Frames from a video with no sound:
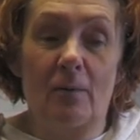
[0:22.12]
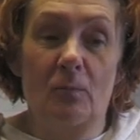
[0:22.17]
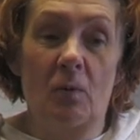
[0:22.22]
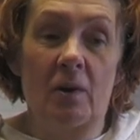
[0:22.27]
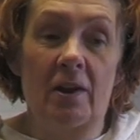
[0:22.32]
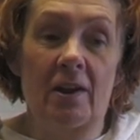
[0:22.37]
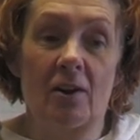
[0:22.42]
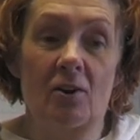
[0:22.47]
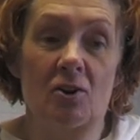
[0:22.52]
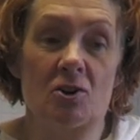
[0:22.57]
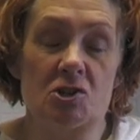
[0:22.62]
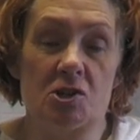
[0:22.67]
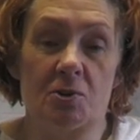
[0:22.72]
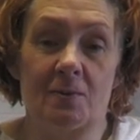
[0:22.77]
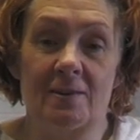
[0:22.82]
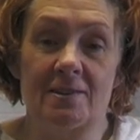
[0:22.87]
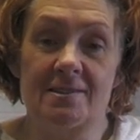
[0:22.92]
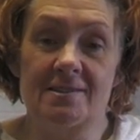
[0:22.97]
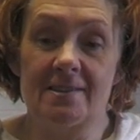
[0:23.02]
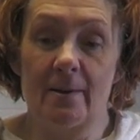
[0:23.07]
we are
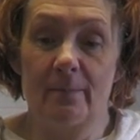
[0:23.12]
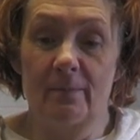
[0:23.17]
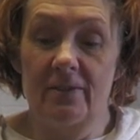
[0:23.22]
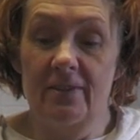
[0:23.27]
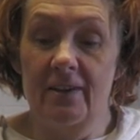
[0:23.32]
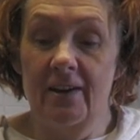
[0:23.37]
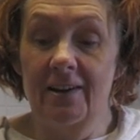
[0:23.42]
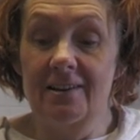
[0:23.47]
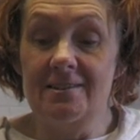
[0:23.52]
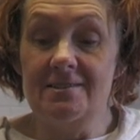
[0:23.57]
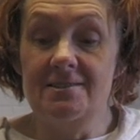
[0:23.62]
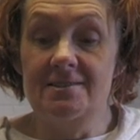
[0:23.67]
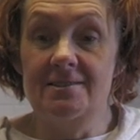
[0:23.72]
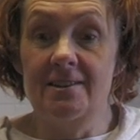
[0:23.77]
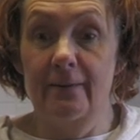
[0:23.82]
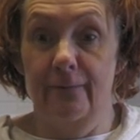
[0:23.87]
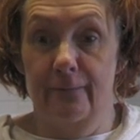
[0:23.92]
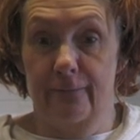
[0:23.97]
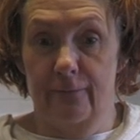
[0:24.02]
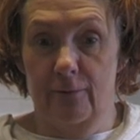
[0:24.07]
doing something
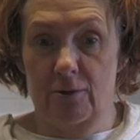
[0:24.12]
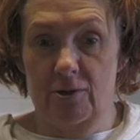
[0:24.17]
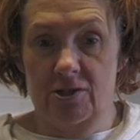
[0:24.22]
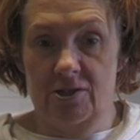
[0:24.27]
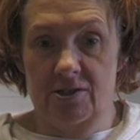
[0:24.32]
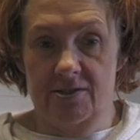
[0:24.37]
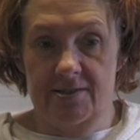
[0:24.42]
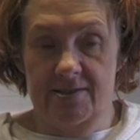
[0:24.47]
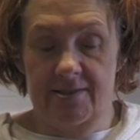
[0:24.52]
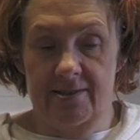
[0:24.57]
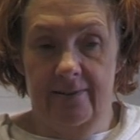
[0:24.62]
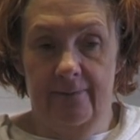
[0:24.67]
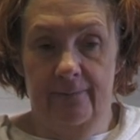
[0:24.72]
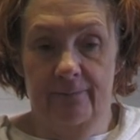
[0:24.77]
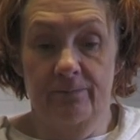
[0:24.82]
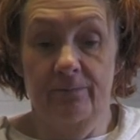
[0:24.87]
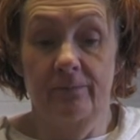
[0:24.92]
different.